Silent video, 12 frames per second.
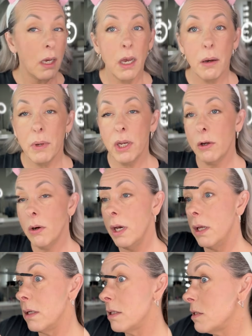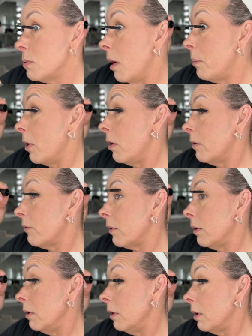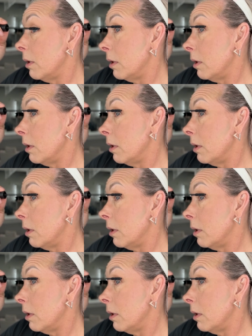I'm gonna go ahead and swap over.